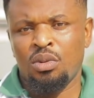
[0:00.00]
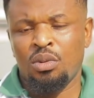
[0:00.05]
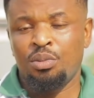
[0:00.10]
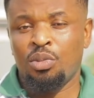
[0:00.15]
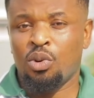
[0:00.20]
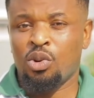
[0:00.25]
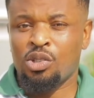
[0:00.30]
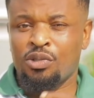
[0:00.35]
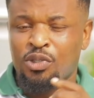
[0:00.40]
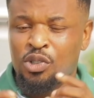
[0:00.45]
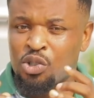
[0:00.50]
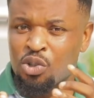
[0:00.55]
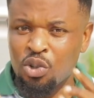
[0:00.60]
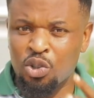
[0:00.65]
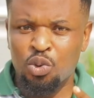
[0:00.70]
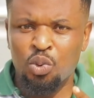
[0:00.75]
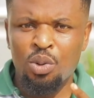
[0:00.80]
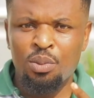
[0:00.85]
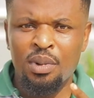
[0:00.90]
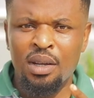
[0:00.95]
Because for
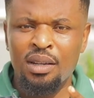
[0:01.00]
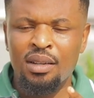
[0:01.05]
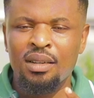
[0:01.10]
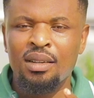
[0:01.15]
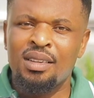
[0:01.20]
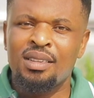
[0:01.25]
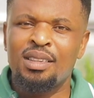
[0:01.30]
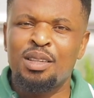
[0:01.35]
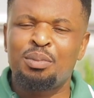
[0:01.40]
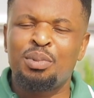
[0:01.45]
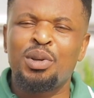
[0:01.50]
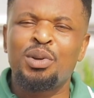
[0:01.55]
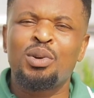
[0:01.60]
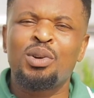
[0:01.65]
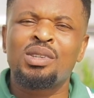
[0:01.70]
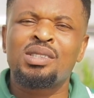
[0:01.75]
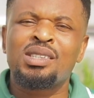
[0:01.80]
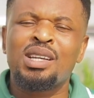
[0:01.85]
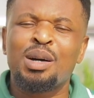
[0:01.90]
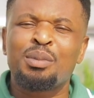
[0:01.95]
such women, the
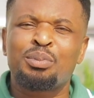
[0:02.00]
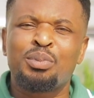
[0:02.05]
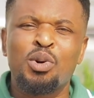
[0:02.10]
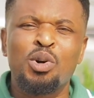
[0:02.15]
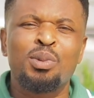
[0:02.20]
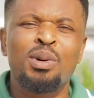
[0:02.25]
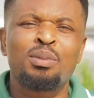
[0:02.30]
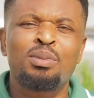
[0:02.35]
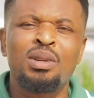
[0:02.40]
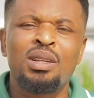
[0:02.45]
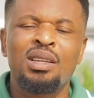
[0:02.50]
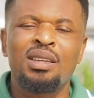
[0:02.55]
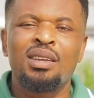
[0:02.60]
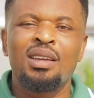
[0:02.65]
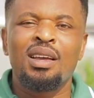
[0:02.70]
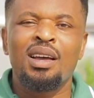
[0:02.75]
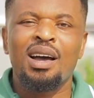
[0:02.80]
periods are probably